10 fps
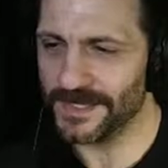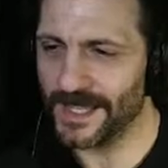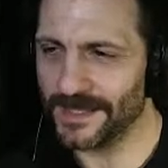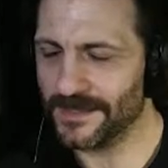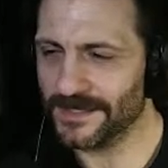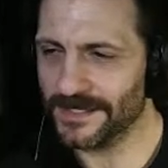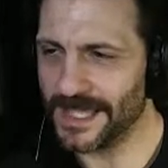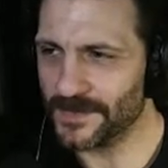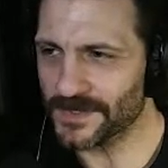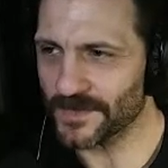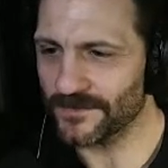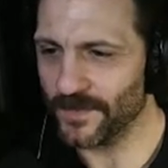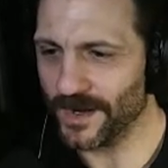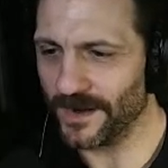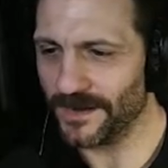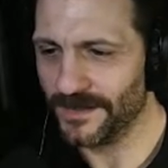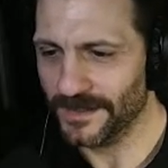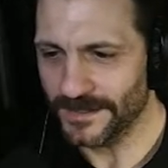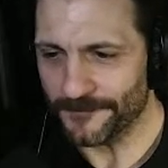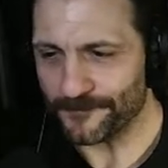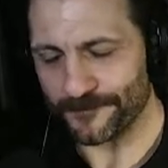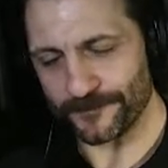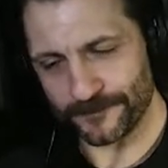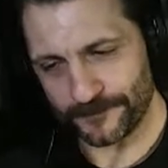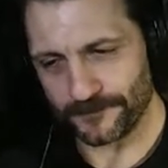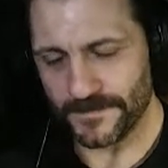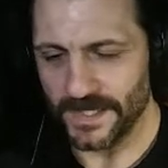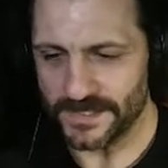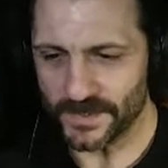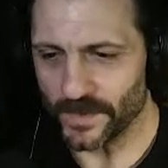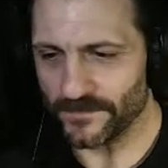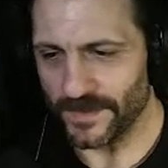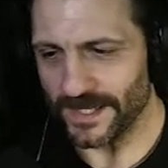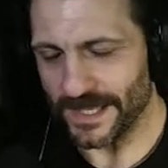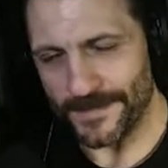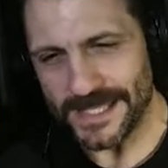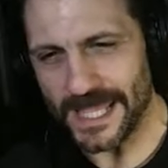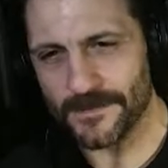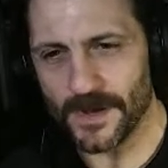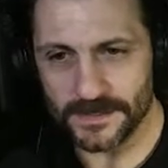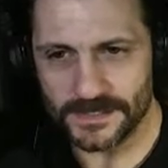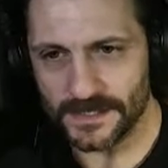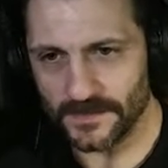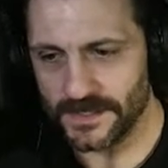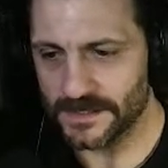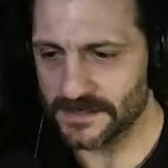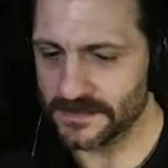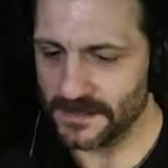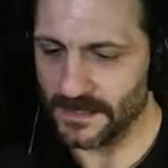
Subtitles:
that. I thought that was sort of where it's sort of like it became unserious.